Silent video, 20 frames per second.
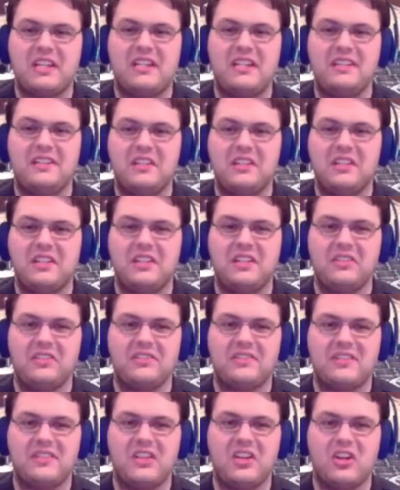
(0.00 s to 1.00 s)
He's gonna
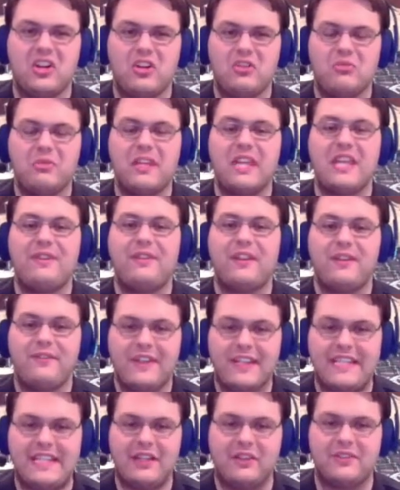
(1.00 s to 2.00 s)
kill Zio even if
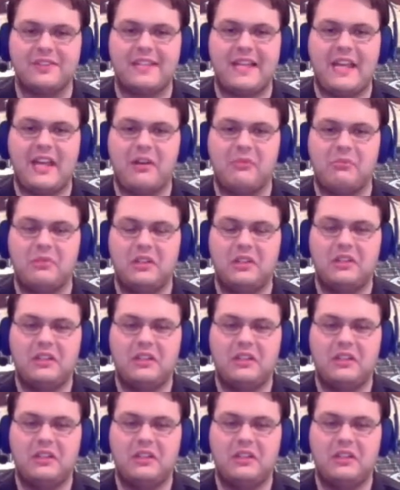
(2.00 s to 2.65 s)
it kills him.